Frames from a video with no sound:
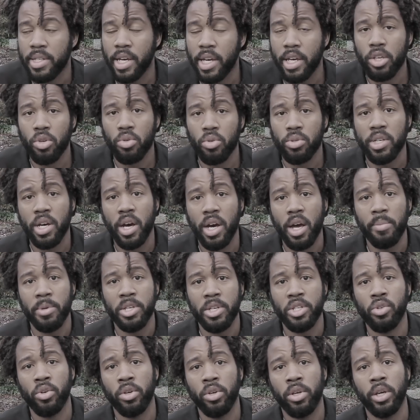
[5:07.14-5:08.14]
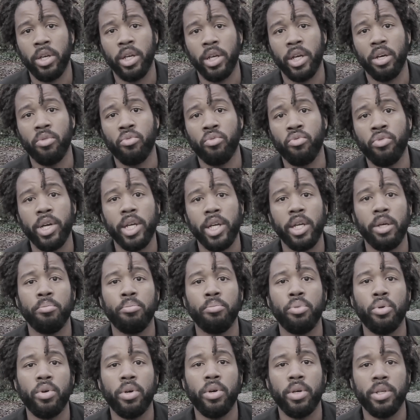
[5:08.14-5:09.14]
Take your time as you're learning it. Really
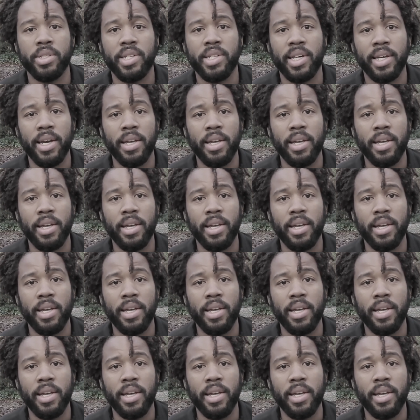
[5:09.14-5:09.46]
important to